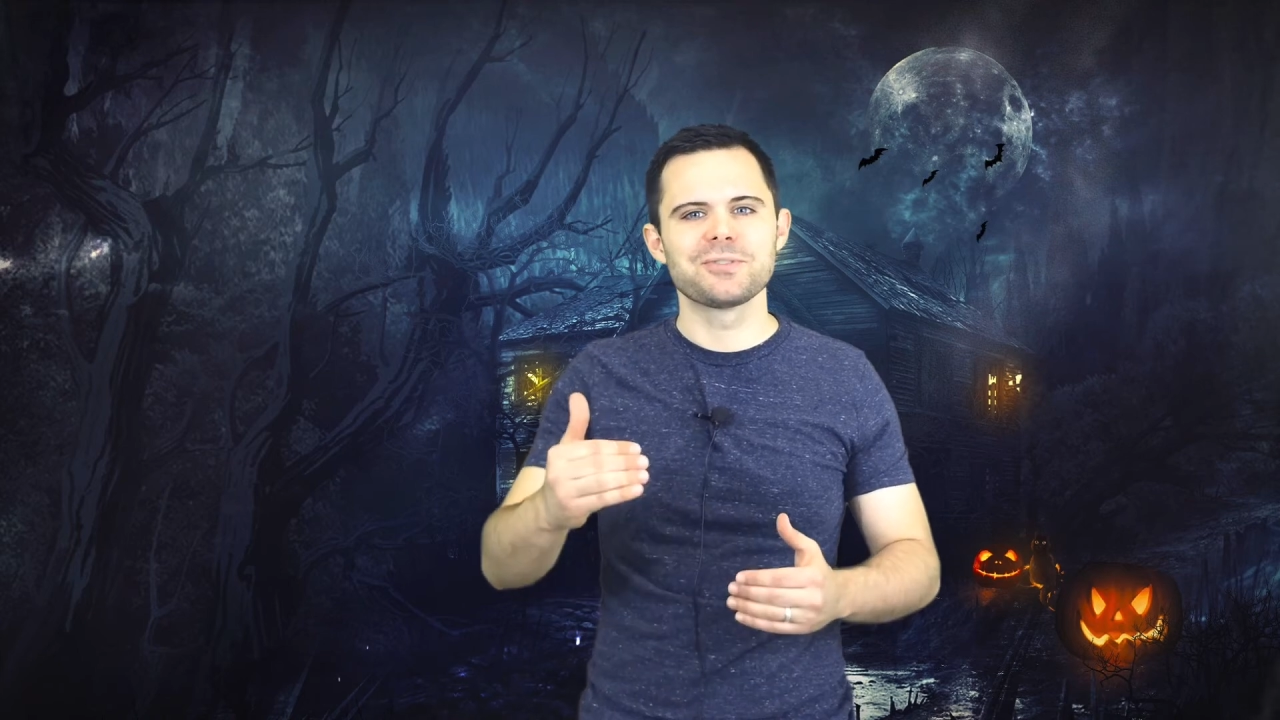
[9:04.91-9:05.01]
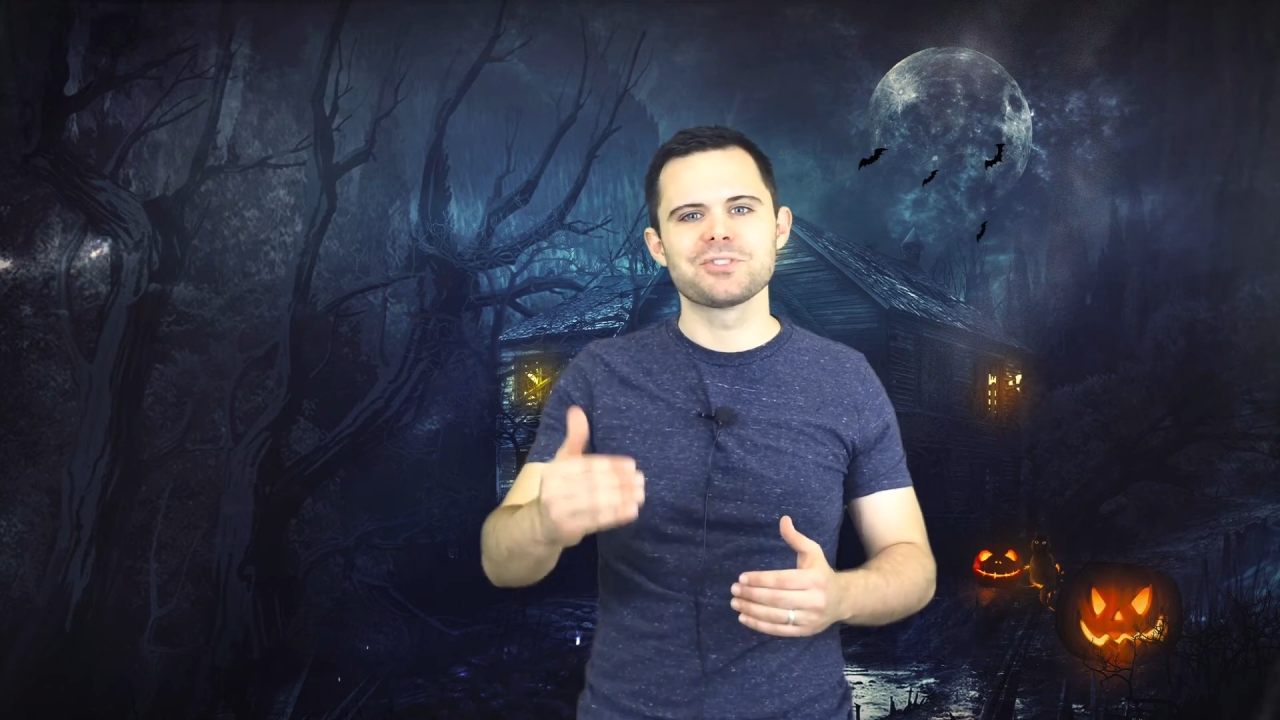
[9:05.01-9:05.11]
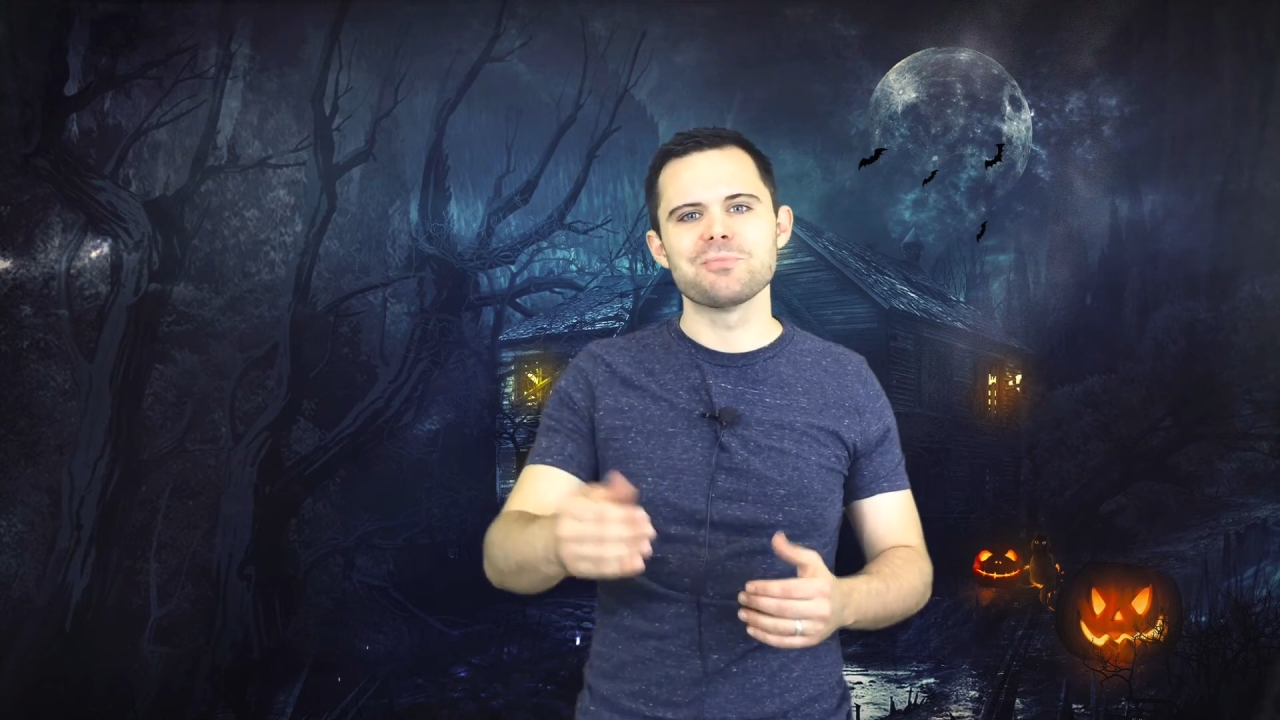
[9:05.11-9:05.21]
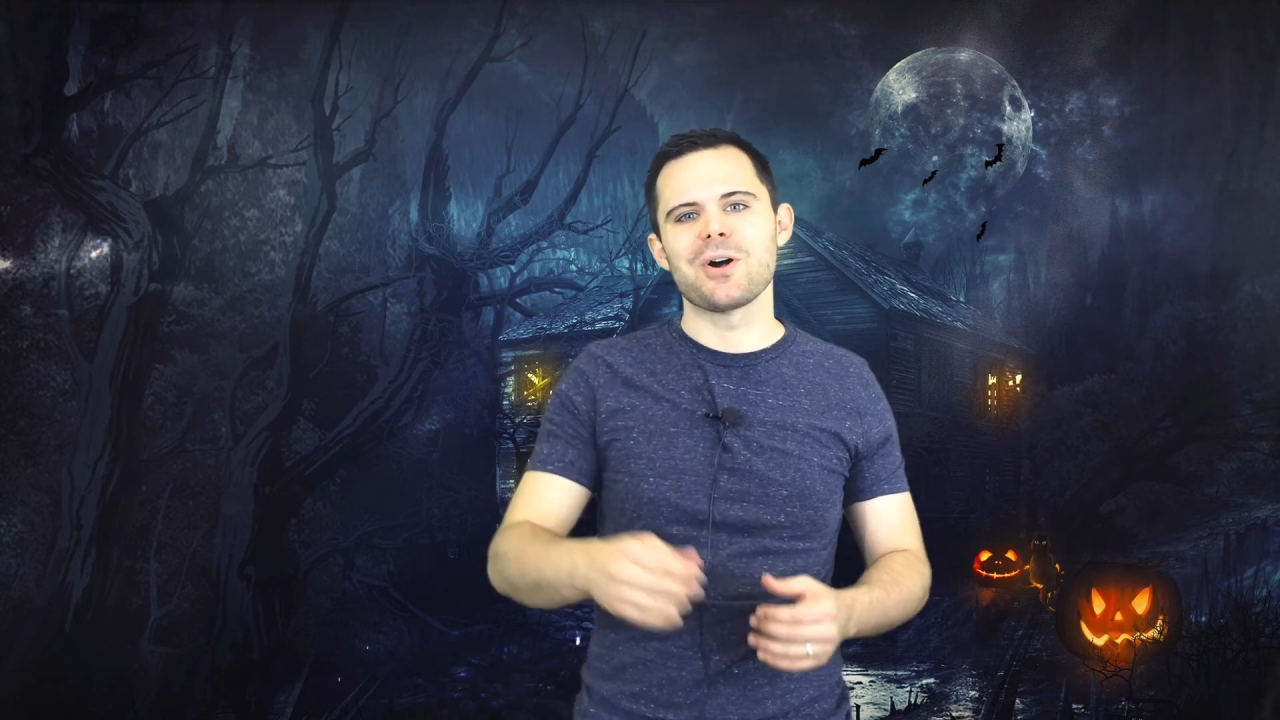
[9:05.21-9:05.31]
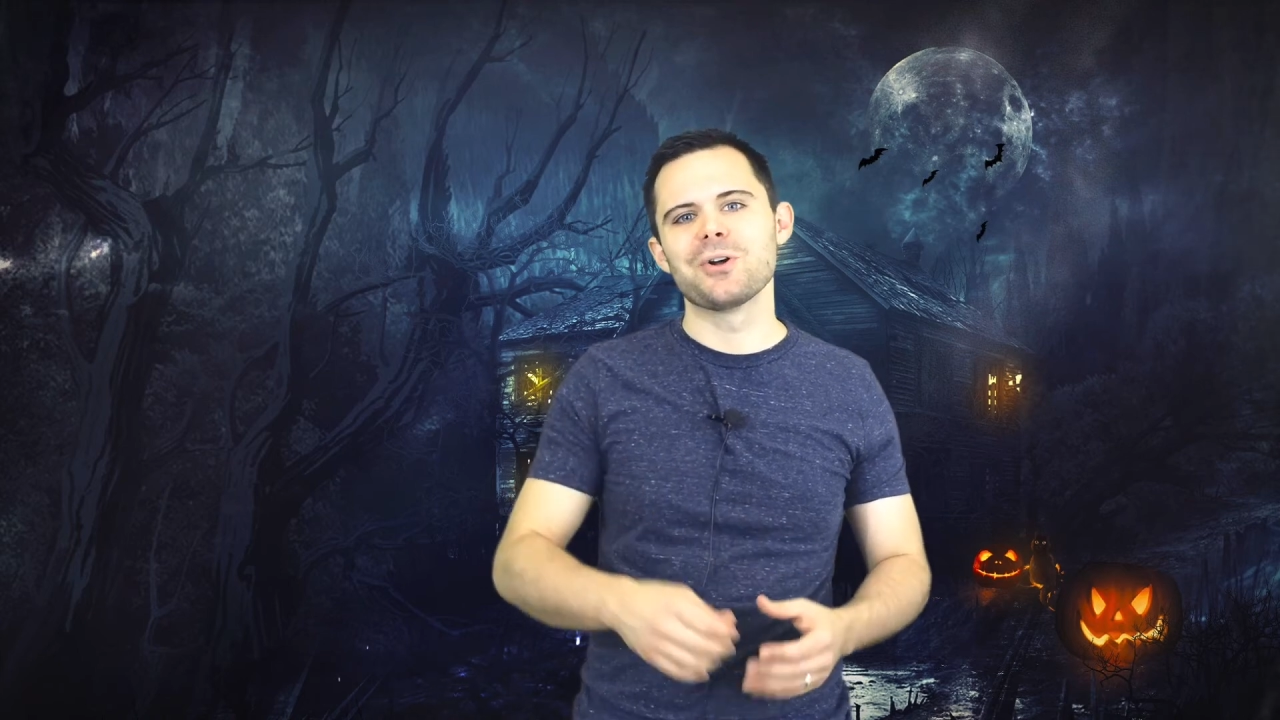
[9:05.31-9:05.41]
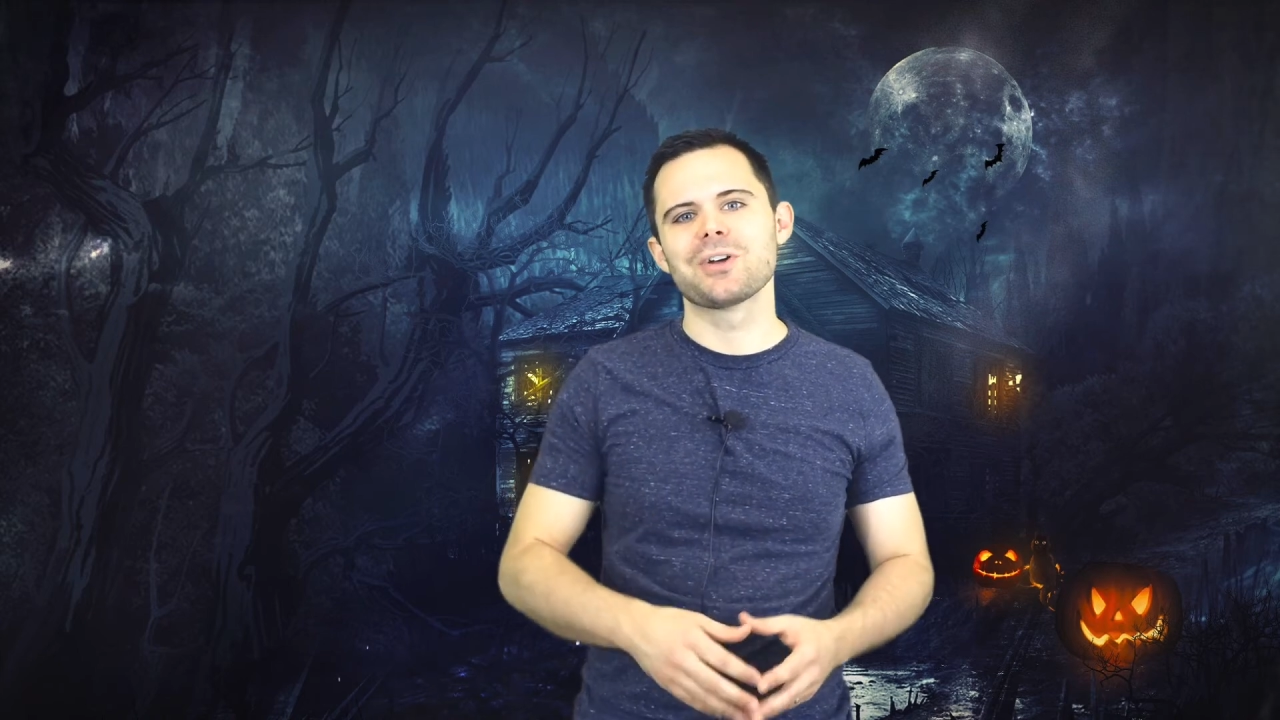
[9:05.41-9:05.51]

tomorrow